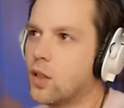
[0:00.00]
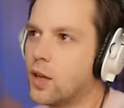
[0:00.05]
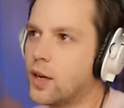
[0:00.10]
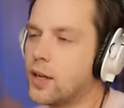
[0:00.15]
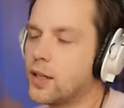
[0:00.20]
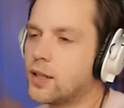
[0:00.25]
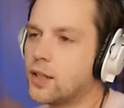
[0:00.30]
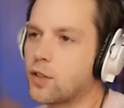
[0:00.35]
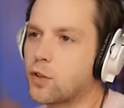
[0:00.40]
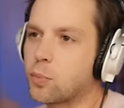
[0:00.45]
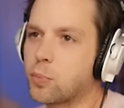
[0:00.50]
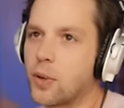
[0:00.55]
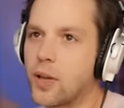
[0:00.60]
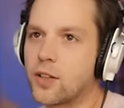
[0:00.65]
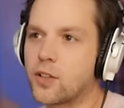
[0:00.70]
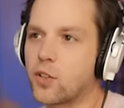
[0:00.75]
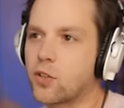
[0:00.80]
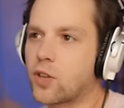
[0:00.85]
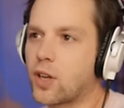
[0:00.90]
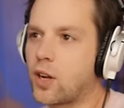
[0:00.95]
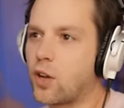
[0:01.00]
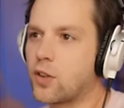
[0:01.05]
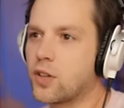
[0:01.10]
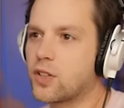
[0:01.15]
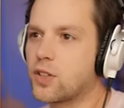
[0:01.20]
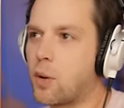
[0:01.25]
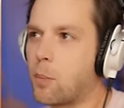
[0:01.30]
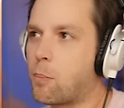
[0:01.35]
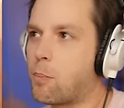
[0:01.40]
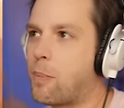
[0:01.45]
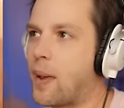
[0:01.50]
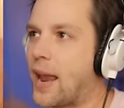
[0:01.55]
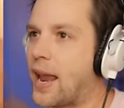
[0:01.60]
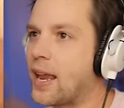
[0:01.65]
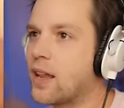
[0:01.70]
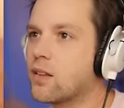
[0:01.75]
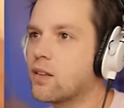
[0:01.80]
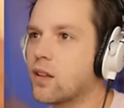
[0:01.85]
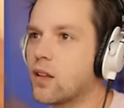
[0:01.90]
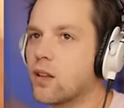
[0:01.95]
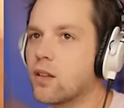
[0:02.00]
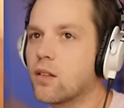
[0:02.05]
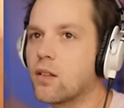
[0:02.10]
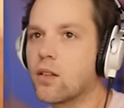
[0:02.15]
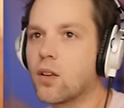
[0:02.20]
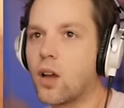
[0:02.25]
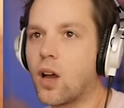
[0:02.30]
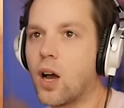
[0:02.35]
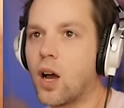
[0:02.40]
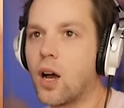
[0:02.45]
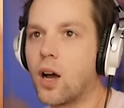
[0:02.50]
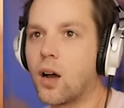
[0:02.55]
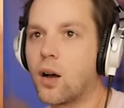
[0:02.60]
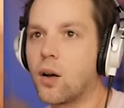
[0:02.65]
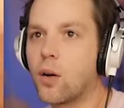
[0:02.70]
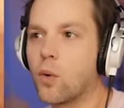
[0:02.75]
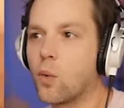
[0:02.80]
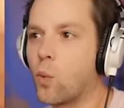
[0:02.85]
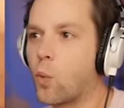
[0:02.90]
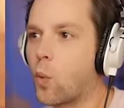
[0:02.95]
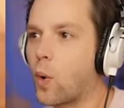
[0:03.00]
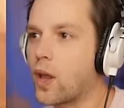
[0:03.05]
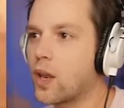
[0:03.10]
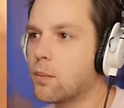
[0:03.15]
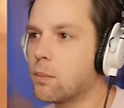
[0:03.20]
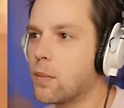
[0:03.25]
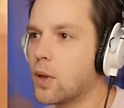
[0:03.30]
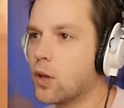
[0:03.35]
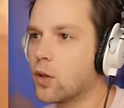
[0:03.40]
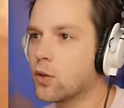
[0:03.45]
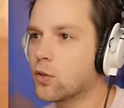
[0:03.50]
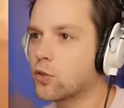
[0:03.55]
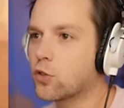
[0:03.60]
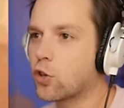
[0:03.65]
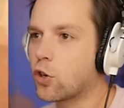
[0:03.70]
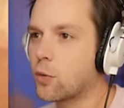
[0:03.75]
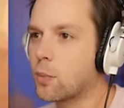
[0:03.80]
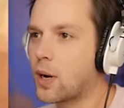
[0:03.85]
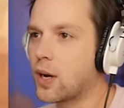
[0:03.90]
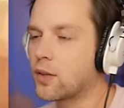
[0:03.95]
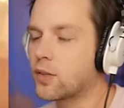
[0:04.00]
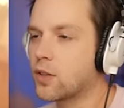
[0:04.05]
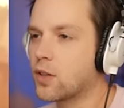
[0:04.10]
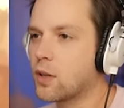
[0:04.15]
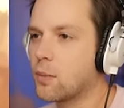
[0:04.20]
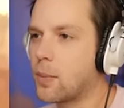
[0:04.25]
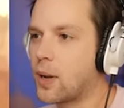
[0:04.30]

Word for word: Look at this place. There's like all these abandoned uh, windmills, turbines in the